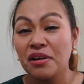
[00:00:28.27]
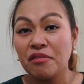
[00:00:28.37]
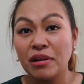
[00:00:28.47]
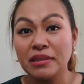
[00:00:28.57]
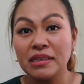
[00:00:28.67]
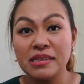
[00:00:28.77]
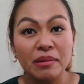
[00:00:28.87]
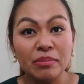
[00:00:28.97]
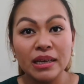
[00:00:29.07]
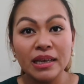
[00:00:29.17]
wanted
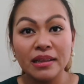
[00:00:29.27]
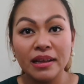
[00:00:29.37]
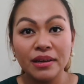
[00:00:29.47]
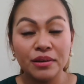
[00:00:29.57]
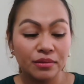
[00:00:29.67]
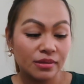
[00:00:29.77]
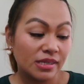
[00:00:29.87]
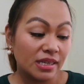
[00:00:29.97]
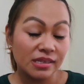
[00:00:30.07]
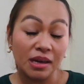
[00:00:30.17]
something in there, you could
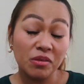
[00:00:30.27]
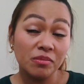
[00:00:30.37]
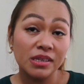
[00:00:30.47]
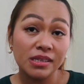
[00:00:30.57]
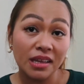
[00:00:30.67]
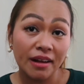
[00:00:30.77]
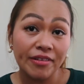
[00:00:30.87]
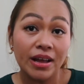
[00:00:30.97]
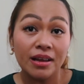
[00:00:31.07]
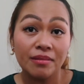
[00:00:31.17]
see some of the stuff.